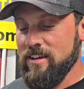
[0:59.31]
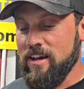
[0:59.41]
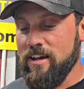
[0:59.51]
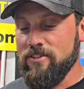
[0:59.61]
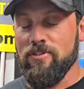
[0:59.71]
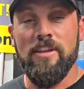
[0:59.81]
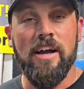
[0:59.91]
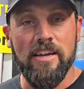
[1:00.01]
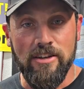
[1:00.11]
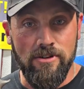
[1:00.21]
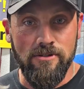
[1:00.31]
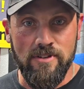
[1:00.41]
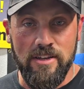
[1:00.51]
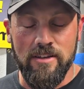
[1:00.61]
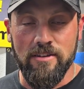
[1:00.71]
so that I can use
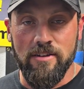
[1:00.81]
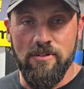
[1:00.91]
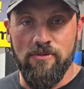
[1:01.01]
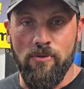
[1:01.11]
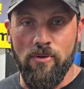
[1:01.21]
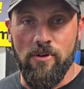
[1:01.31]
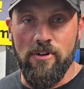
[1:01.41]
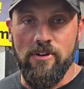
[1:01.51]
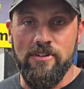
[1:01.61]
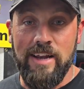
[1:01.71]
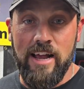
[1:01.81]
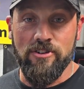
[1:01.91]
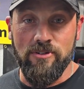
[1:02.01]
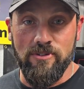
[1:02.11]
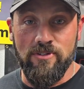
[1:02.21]
this for
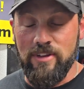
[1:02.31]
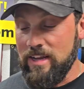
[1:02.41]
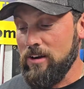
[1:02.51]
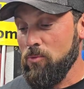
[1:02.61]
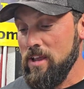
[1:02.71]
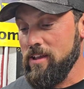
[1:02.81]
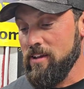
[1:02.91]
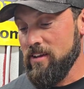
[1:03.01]
nationals in a week.